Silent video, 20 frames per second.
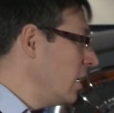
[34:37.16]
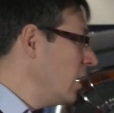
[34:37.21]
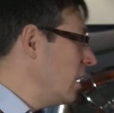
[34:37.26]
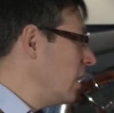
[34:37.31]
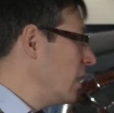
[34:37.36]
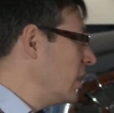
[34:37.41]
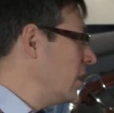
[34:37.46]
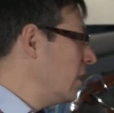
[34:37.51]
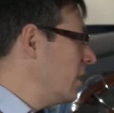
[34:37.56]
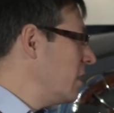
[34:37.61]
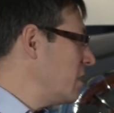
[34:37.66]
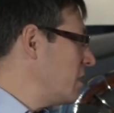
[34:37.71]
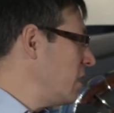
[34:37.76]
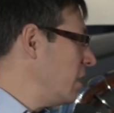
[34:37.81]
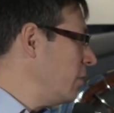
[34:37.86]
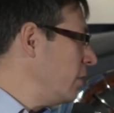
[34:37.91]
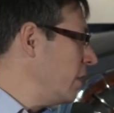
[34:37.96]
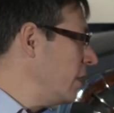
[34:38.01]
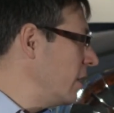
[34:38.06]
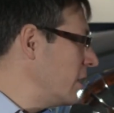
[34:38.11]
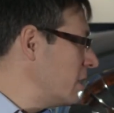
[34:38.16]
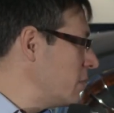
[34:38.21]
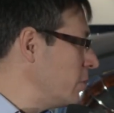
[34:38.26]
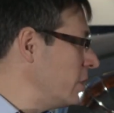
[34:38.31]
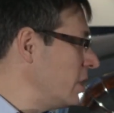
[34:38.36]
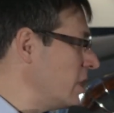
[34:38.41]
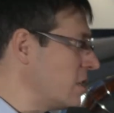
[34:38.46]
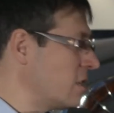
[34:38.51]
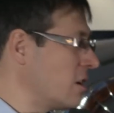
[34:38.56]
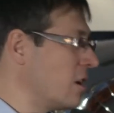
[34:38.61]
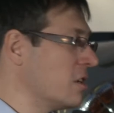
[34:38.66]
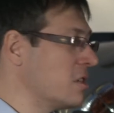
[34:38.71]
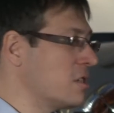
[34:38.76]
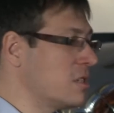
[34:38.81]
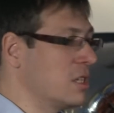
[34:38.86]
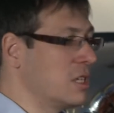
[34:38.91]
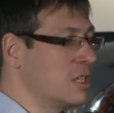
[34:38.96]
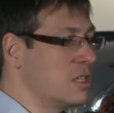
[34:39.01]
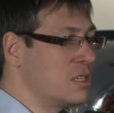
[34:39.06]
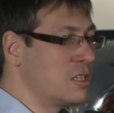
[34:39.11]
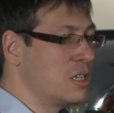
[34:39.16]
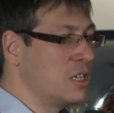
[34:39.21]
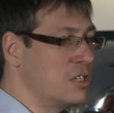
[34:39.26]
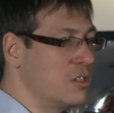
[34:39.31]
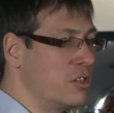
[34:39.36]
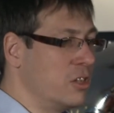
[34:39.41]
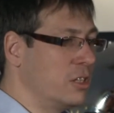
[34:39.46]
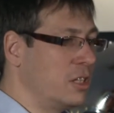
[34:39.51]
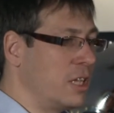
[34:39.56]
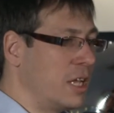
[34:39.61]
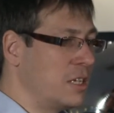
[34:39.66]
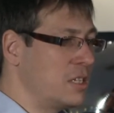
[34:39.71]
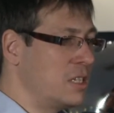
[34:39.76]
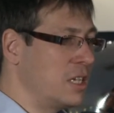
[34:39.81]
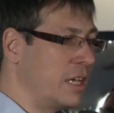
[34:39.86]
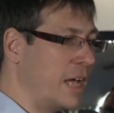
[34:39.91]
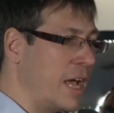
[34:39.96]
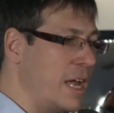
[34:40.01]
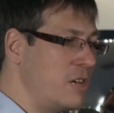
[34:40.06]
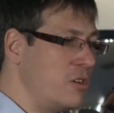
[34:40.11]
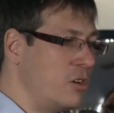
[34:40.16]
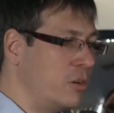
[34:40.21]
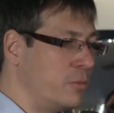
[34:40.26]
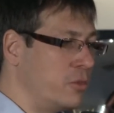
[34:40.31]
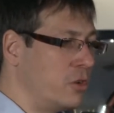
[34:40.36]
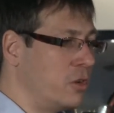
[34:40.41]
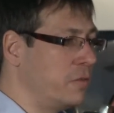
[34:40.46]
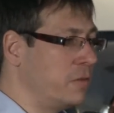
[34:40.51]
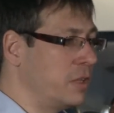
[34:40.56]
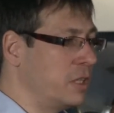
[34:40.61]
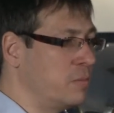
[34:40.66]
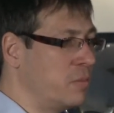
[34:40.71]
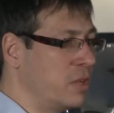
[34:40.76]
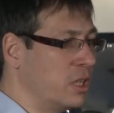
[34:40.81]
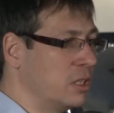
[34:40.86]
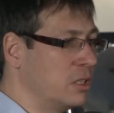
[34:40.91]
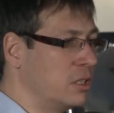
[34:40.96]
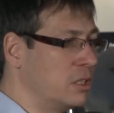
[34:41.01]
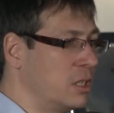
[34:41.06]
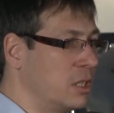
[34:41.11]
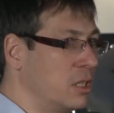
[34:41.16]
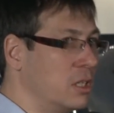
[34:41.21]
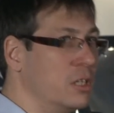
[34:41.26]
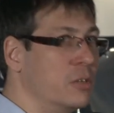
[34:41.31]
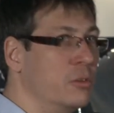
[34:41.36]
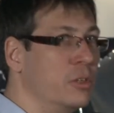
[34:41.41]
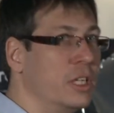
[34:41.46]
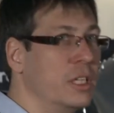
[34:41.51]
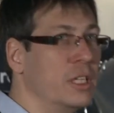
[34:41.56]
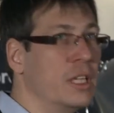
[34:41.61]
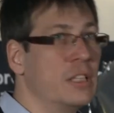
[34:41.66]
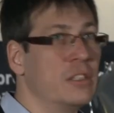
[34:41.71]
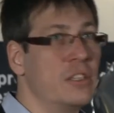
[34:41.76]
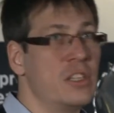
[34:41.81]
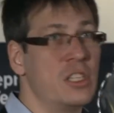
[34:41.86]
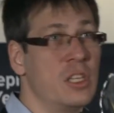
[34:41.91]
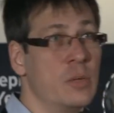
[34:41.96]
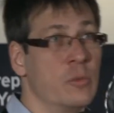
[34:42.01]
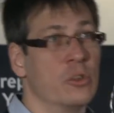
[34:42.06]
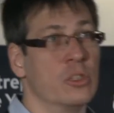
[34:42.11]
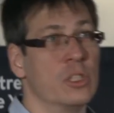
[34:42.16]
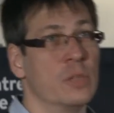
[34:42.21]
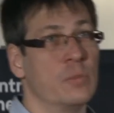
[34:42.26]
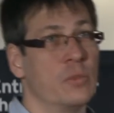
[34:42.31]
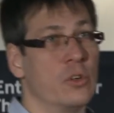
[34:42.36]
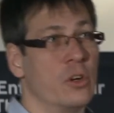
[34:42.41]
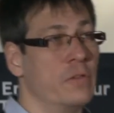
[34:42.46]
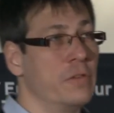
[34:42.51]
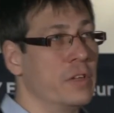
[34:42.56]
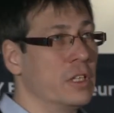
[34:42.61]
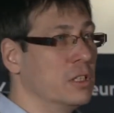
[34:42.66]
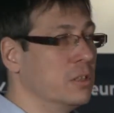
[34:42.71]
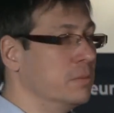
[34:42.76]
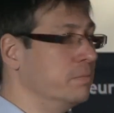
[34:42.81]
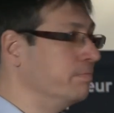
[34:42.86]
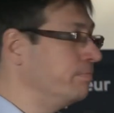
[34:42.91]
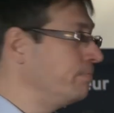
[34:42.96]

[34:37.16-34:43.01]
Estonia, as we discussed, is not taxing annual profit, but only the distributed profit.